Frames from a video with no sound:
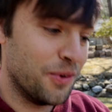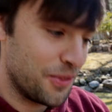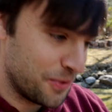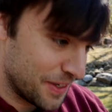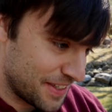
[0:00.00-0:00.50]

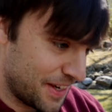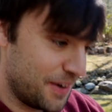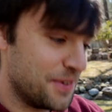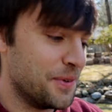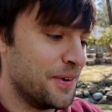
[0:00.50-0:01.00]
Northwest
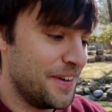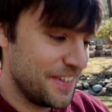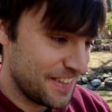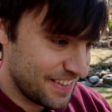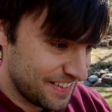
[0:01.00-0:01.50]

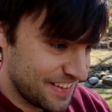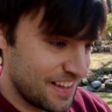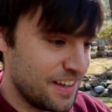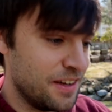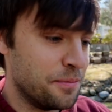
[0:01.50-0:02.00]
Territories.
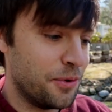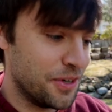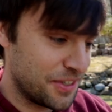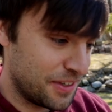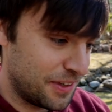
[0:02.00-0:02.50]

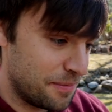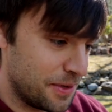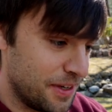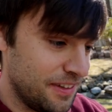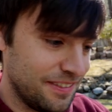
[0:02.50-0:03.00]
British
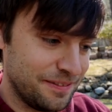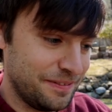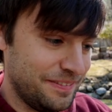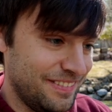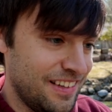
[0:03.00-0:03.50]
Columbia.
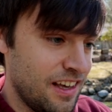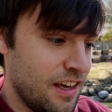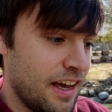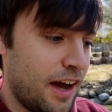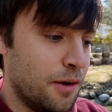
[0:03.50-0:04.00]

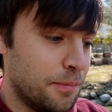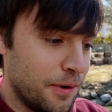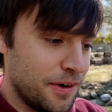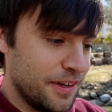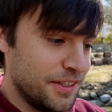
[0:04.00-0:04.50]

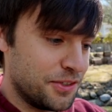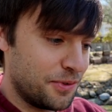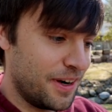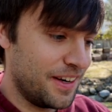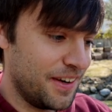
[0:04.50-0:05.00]
Alberta is
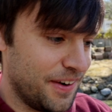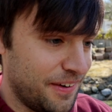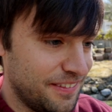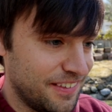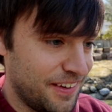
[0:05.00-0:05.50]
right
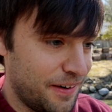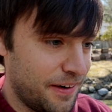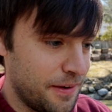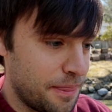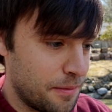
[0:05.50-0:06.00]
here. All
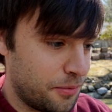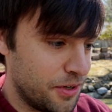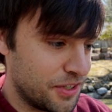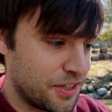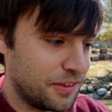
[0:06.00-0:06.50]
right,
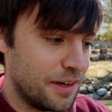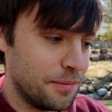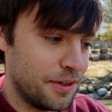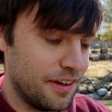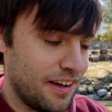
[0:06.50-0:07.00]
British
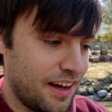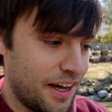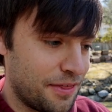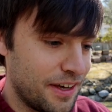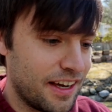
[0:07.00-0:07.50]
Columbia.
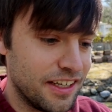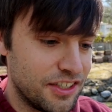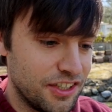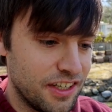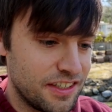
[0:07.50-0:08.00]
I think I
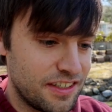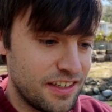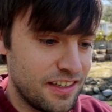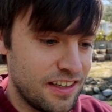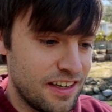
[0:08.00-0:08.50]

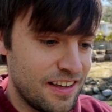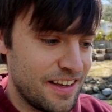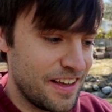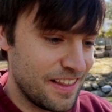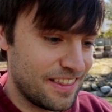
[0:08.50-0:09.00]
just
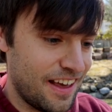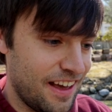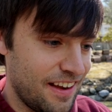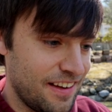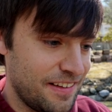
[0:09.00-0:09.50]
hit that